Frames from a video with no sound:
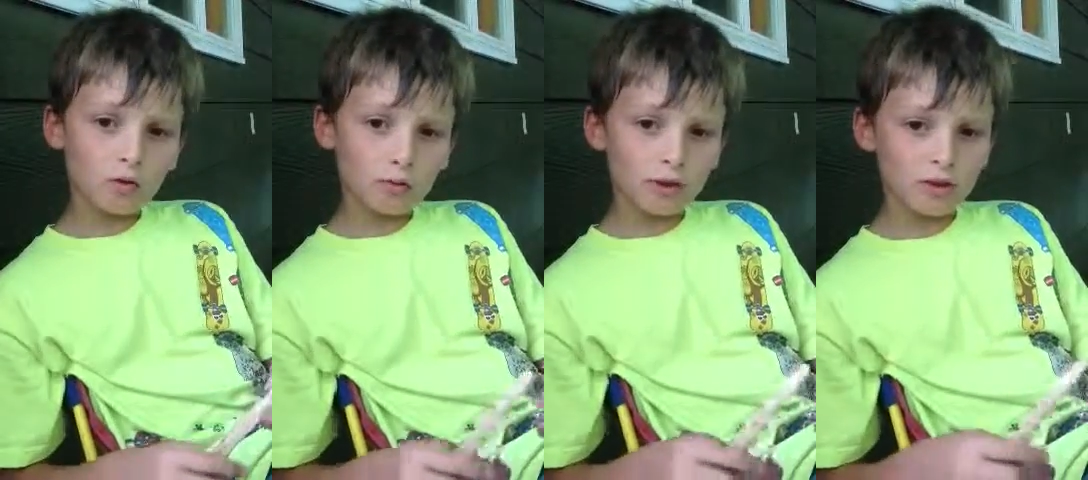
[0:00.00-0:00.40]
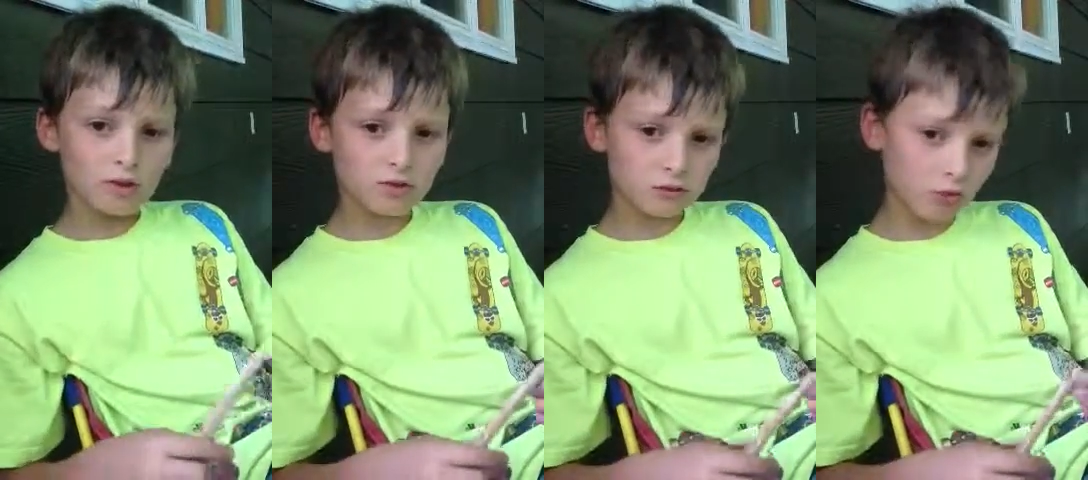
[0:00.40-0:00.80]

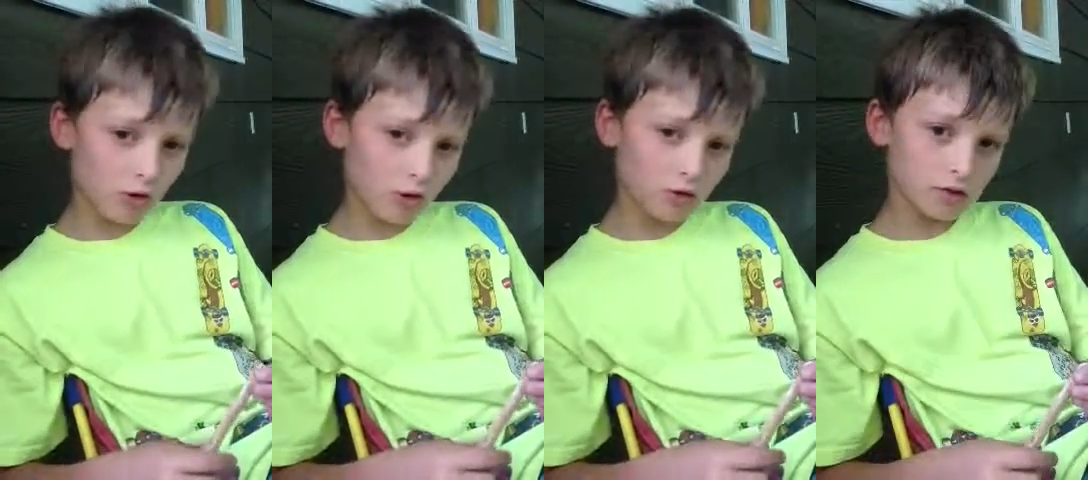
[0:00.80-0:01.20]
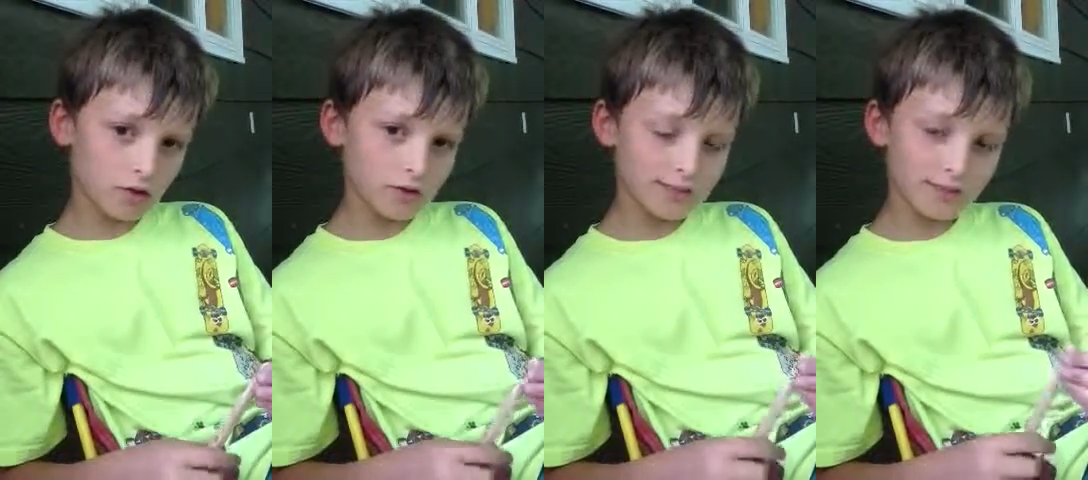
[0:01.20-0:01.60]
restart
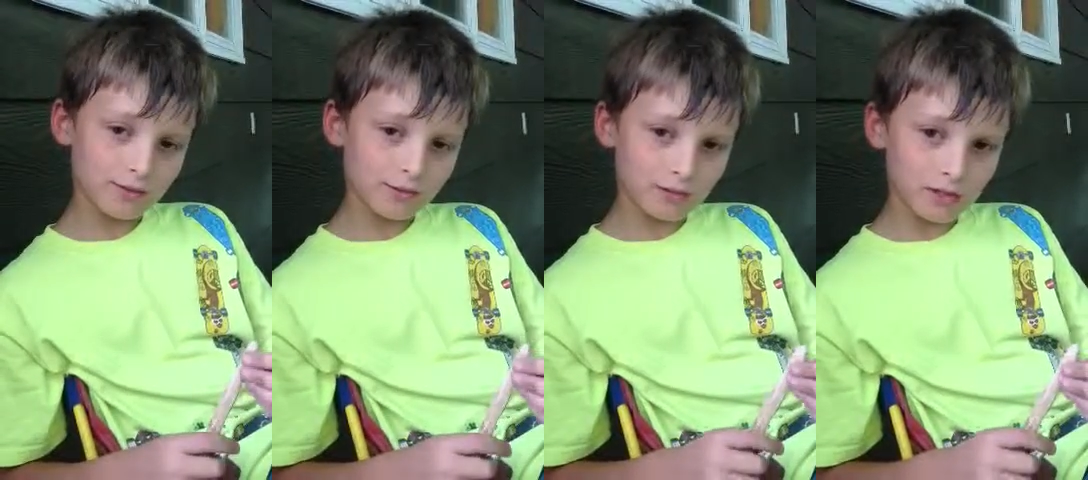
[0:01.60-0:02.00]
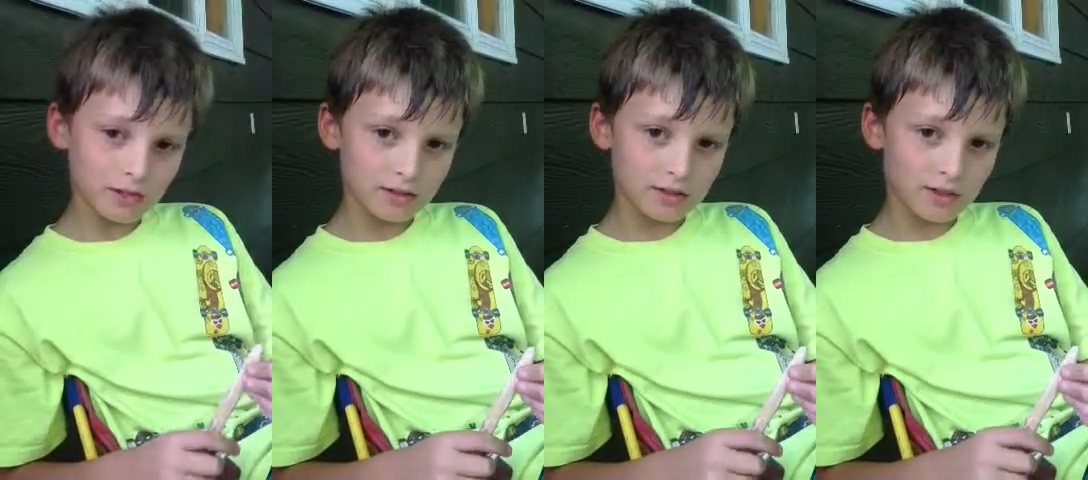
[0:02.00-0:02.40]
until you
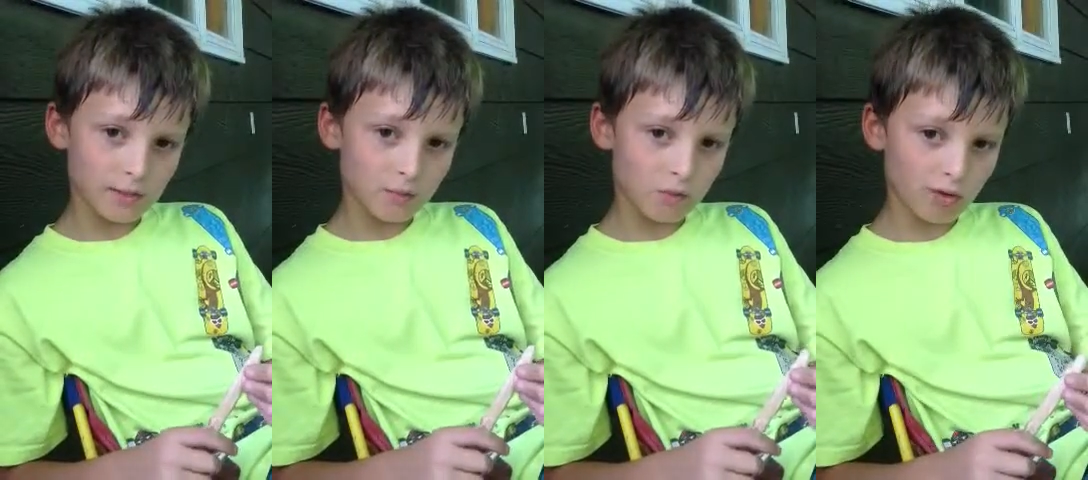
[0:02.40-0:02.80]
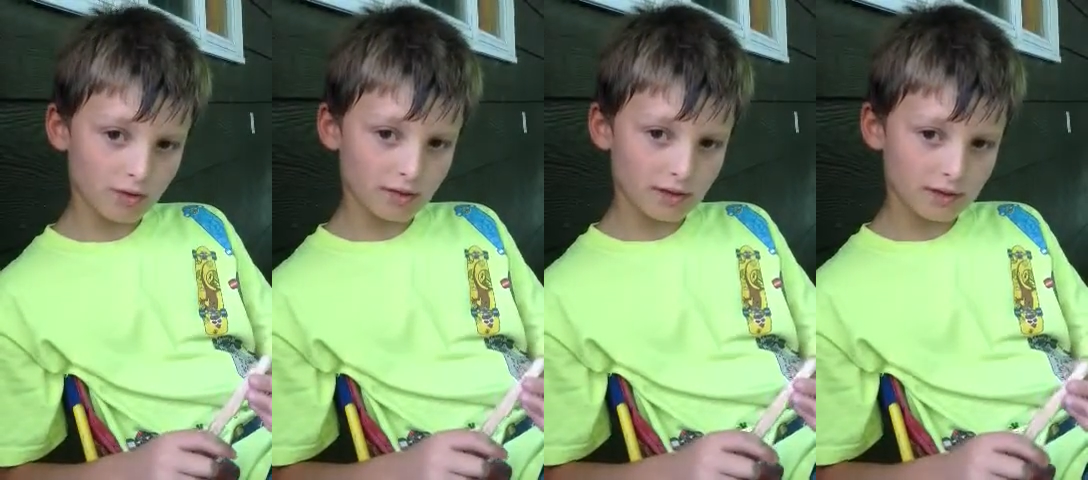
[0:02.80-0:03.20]
get to that point
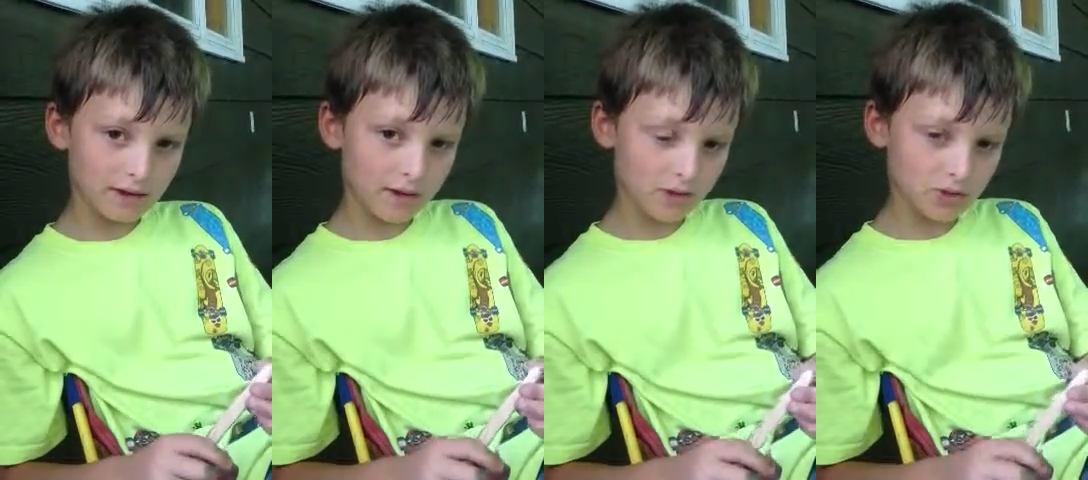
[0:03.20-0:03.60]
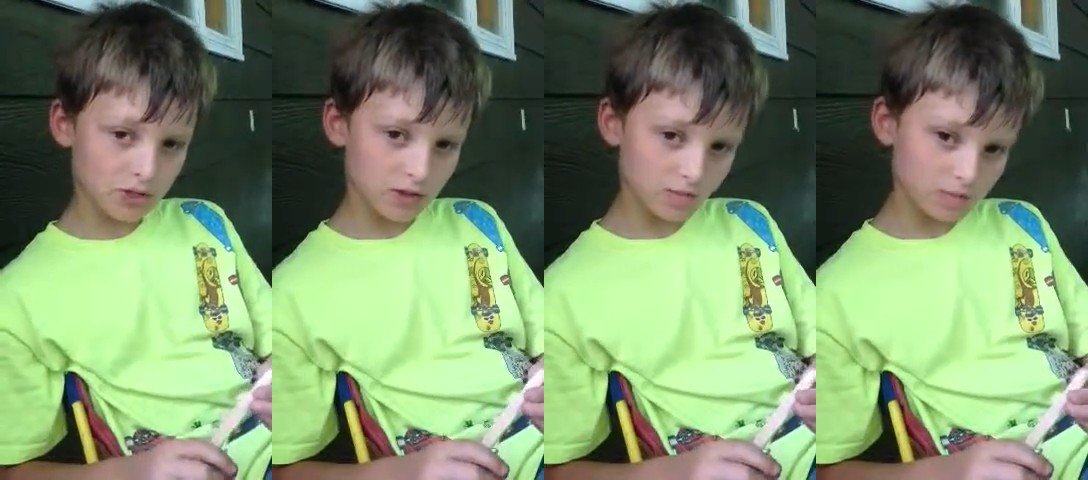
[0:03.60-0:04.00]
of technology.